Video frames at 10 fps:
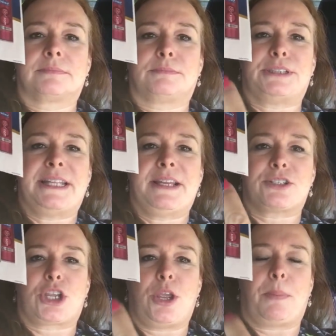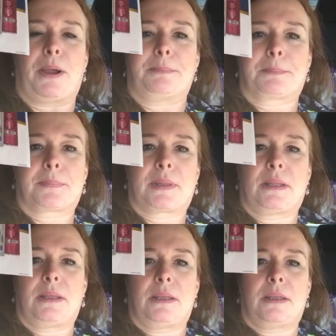Pretend there's a coupon.
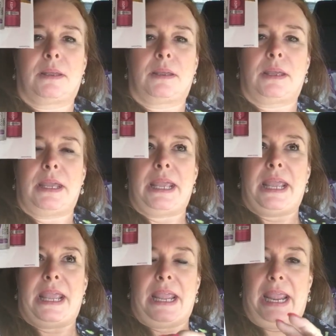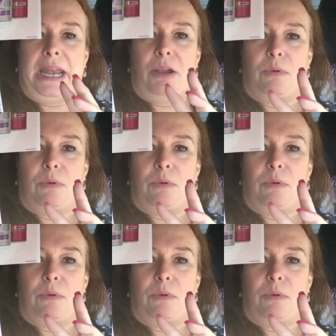And it